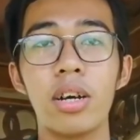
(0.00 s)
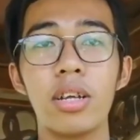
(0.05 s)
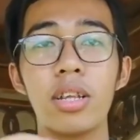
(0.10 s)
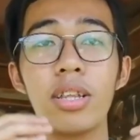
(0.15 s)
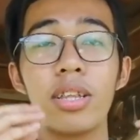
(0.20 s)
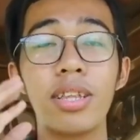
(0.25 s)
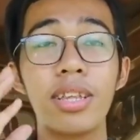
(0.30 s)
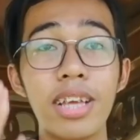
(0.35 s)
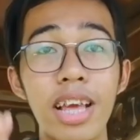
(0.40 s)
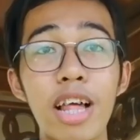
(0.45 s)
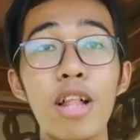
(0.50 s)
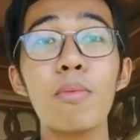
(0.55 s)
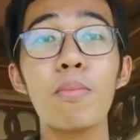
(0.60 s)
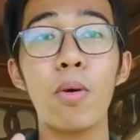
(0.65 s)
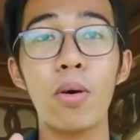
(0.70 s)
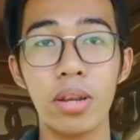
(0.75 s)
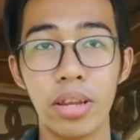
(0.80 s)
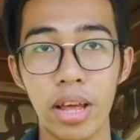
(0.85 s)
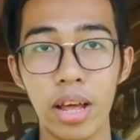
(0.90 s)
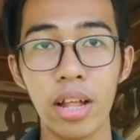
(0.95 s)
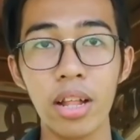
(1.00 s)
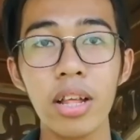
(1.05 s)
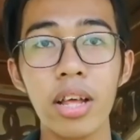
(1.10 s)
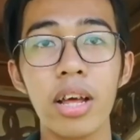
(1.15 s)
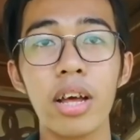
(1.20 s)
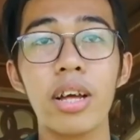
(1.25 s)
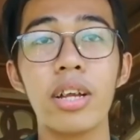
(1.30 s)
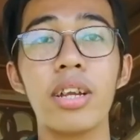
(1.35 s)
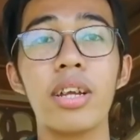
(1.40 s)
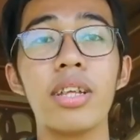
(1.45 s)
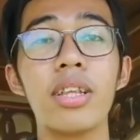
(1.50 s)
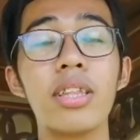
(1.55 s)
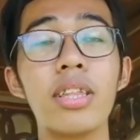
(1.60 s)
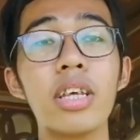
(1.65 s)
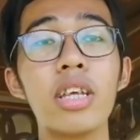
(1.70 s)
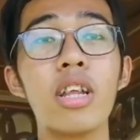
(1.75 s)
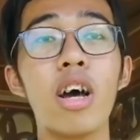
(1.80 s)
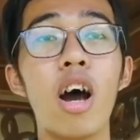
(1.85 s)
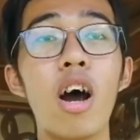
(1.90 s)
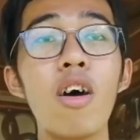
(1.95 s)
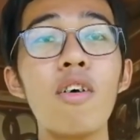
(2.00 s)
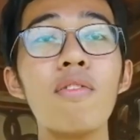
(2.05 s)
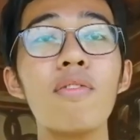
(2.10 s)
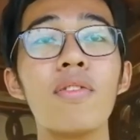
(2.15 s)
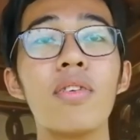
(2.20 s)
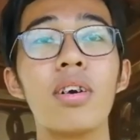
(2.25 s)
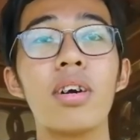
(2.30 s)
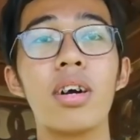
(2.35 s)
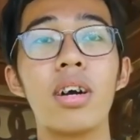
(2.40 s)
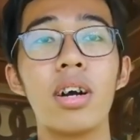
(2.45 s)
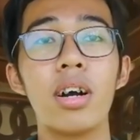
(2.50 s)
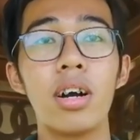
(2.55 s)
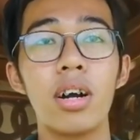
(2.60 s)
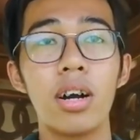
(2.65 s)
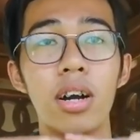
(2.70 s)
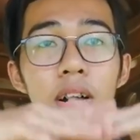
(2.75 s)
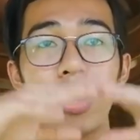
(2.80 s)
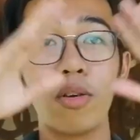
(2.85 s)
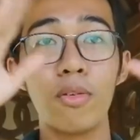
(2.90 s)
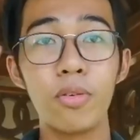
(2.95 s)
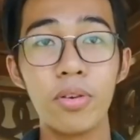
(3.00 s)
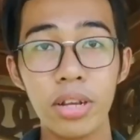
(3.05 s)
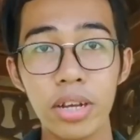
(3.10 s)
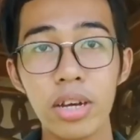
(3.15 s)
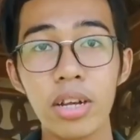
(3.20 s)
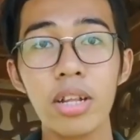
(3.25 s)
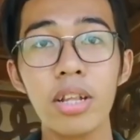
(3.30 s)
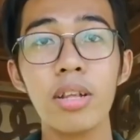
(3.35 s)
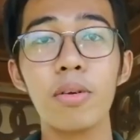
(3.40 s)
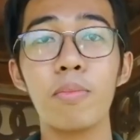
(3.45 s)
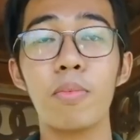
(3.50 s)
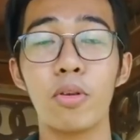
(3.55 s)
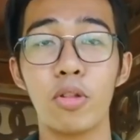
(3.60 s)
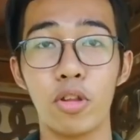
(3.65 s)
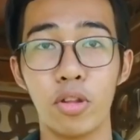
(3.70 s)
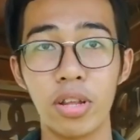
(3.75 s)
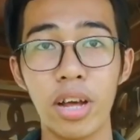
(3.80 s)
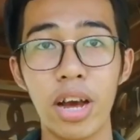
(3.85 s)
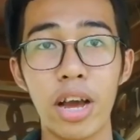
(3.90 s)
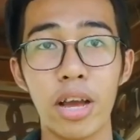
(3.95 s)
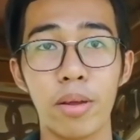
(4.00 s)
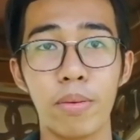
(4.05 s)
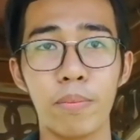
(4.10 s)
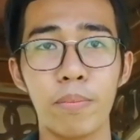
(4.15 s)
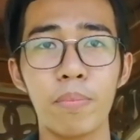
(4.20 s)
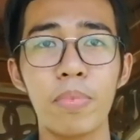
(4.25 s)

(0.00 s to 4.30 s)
scale model instead of a real prototype.